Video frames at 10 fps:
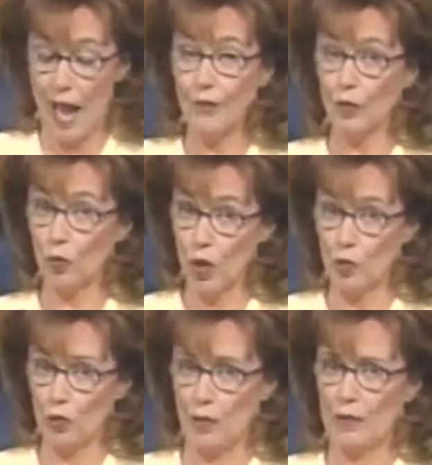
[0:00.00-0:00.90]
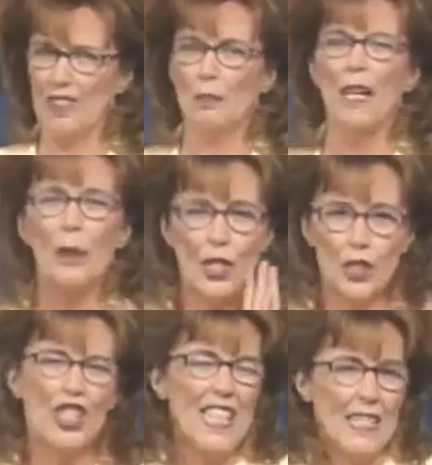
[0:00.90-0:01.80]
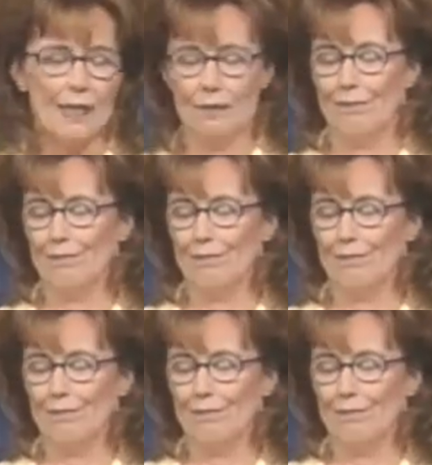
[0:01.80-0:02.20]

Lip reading: at the grocery, sometimes I cheat.